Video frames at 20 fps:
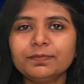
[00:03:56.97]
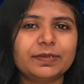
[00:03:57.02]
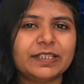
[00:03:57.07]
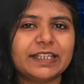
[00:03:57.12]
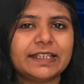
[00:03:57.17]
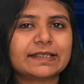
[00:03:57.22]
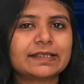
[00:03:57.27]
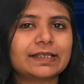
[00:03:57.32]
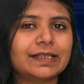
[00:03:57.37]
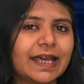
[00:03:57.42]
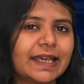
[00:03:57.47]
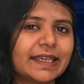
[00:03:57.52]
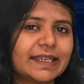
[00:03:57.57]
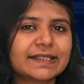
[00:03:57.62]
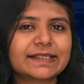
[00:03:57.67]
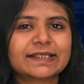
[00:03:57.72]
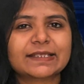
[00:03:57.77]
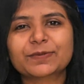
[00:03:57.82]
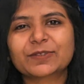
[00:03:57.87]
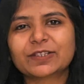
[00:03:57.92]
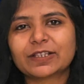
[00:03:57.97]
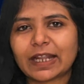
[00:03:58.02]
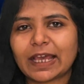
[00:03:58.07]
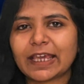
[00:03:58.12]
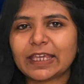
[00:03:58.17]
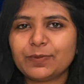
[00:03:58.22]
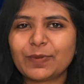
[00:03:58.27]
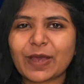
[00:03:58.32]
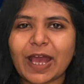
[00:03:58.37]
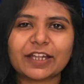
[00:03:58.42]
please like,
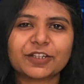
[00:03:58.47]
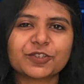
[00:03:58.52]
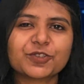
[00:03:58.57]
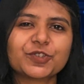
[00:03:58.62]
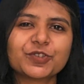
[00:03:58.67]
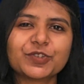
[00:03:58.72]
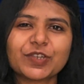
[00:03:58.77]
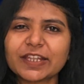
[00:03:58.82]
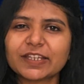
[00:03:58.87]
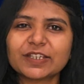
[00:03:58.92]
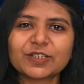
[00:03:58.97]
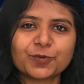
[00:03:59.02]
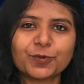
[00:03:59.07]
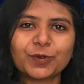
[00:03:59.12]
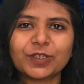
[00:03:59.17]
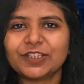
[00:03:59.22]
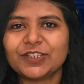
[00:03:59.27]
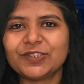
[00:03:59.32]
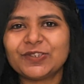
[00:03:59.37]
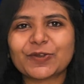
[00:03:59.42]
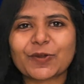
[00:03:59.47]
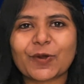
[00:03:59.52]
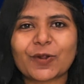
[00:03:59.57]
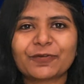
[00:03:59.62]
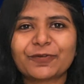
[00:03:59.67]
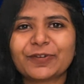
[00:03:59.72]
subscribe, and share it with your